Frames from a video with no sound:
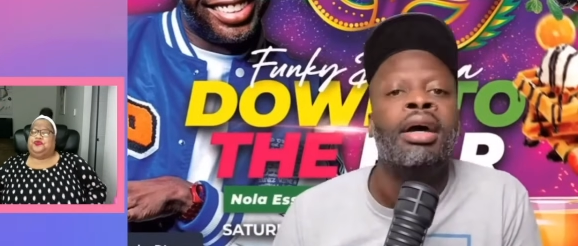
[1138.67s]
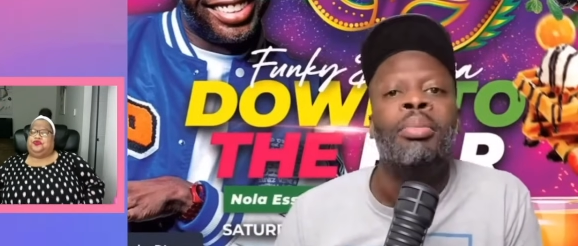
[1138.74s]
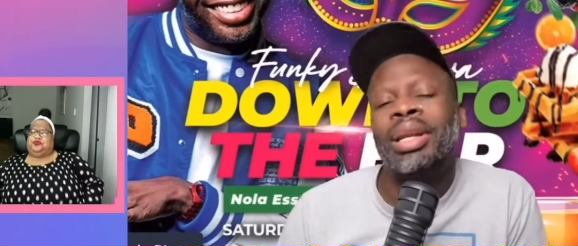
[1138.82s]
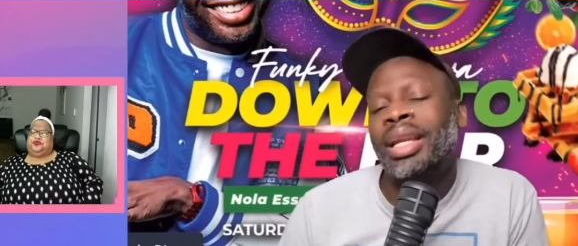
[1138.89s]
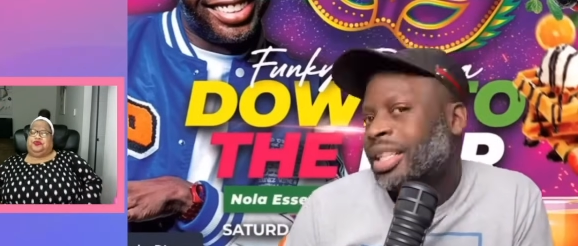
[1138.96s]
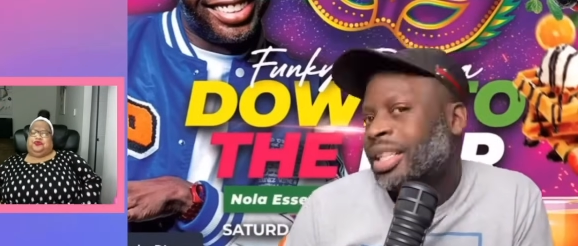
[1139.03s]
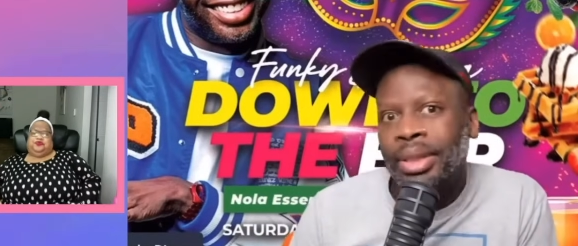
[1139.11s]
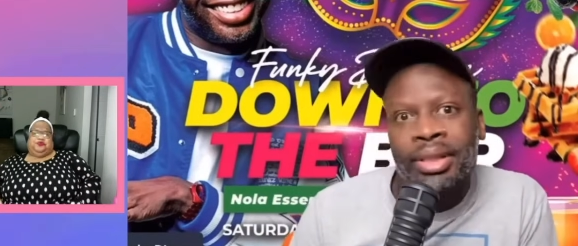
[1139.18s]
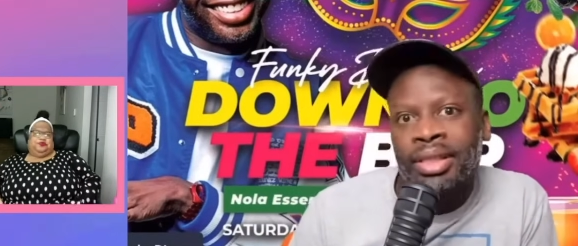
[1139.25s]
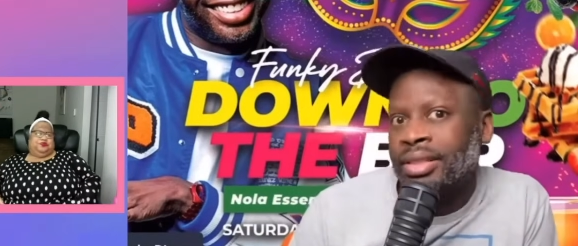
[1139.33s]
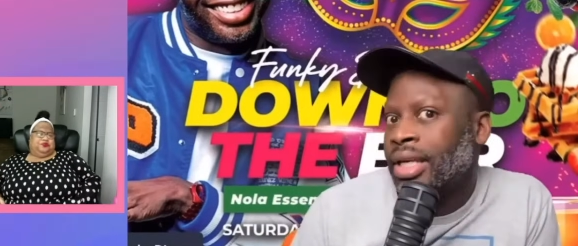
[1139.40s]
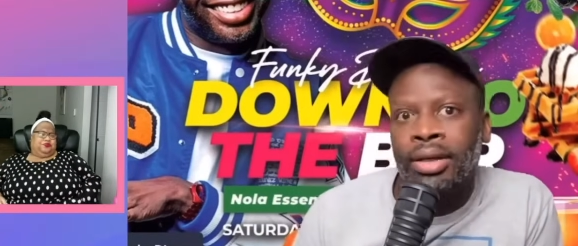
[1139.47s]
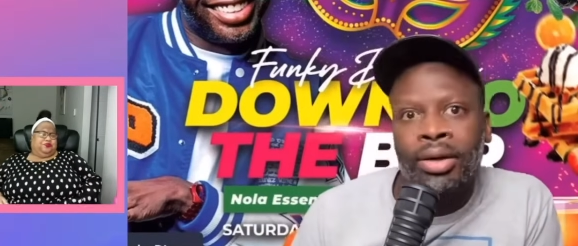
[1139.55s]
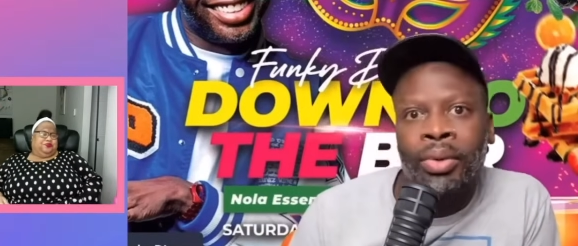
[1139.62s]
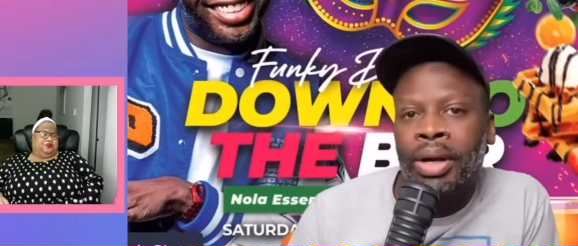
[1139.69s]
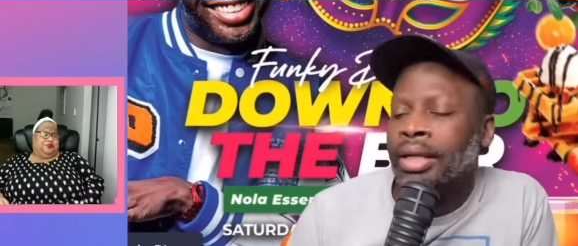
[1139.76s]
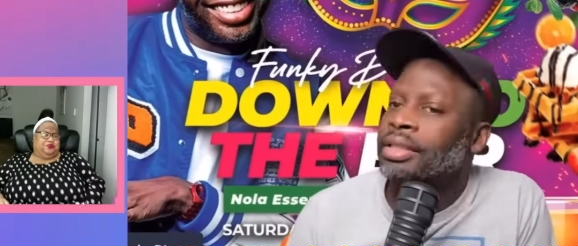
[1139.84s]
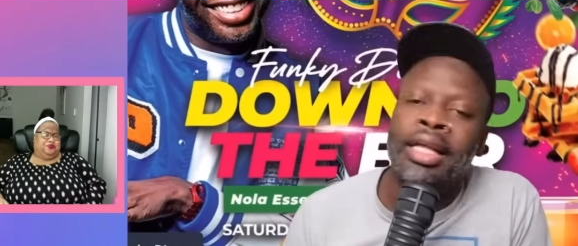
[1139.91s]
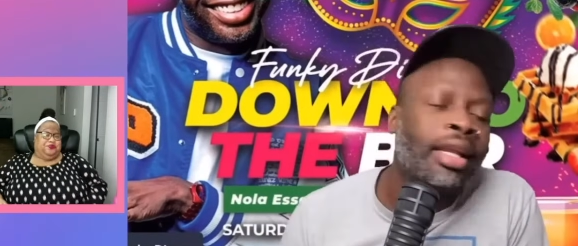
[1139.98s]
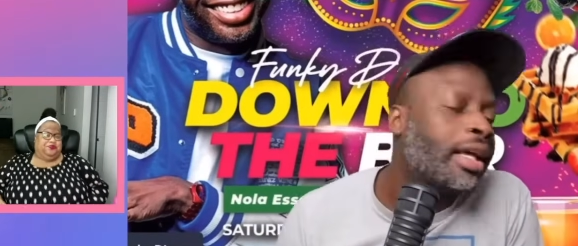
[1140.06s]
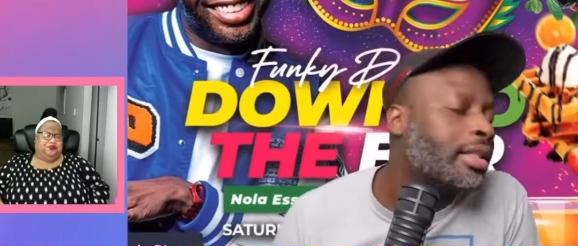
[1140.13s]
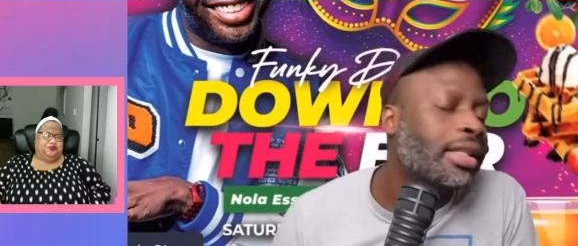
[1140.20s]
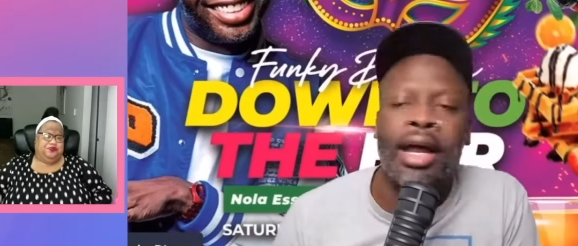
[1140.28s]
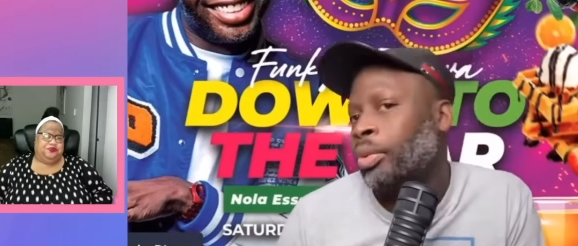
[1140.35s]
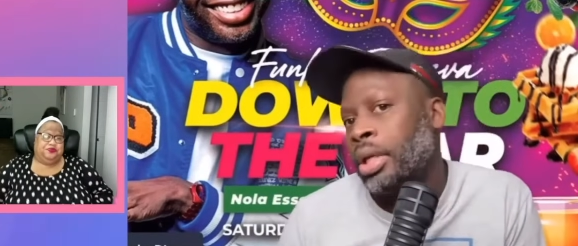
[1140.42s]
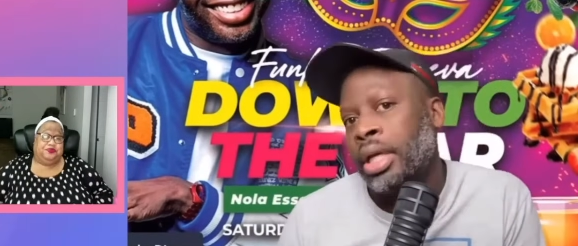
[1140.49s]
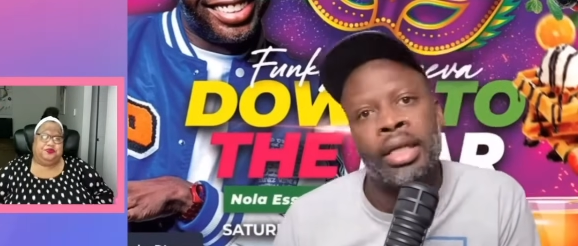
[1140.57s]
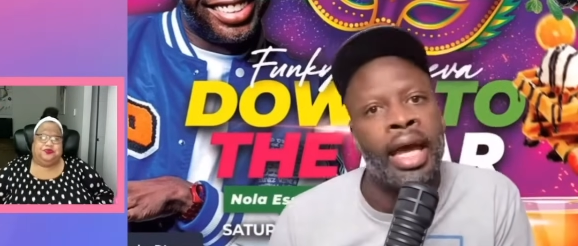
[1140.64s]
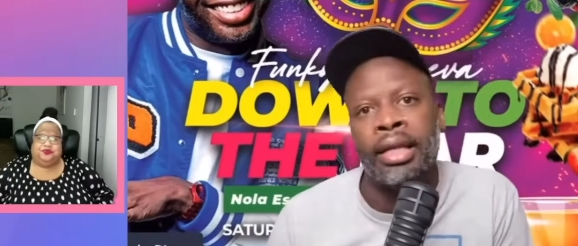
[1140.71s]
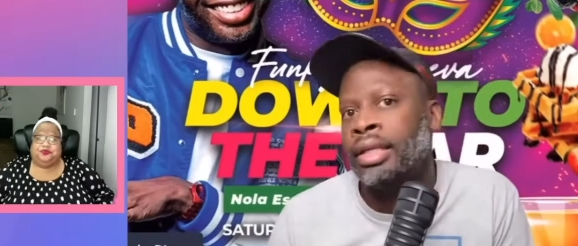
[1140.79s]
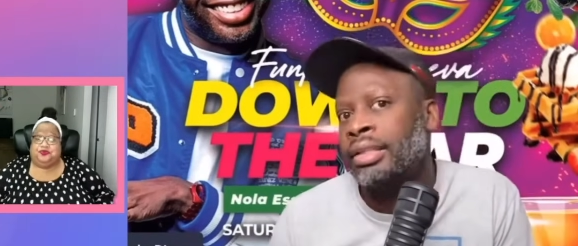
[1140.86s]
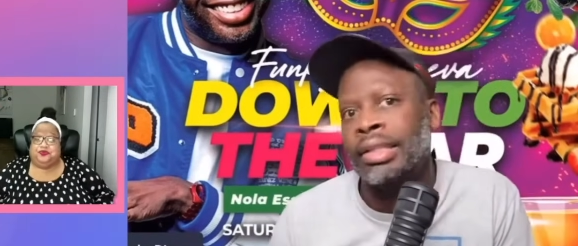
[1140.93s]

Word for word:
Speaker 1: But let's put this thing to rest and let's not reignite